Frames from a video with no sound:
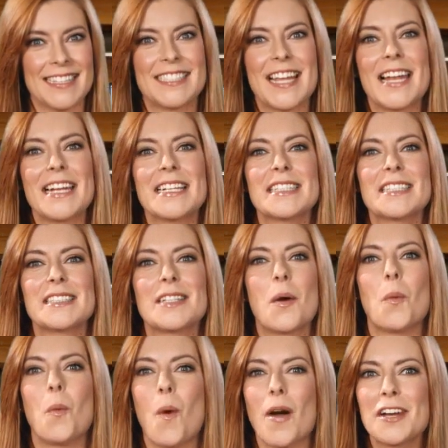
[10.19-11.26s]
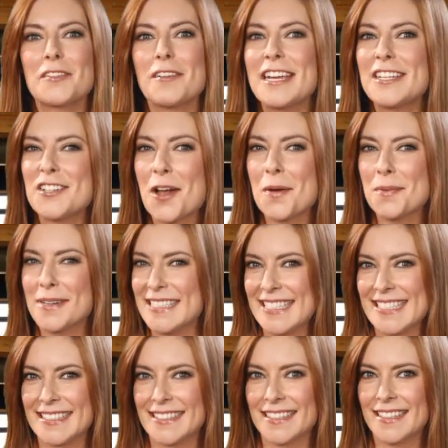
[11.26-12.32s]
telling us what a great job we
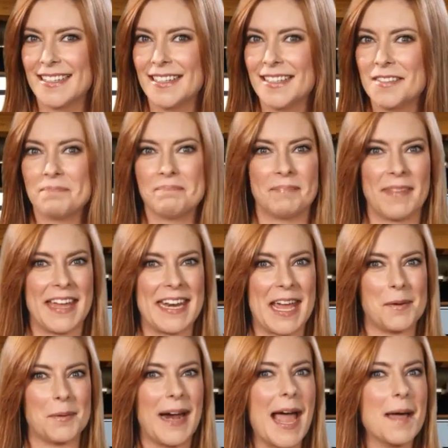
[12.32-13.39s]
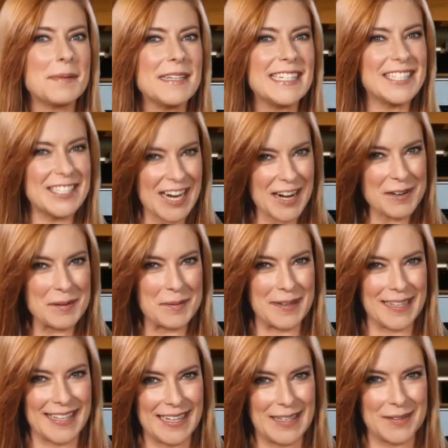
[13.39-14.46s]
did. And now we're happy to share it
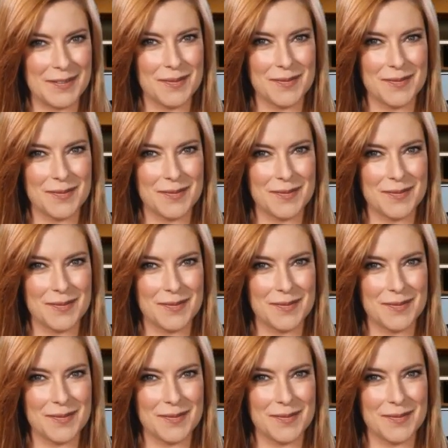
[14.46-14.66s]
with you.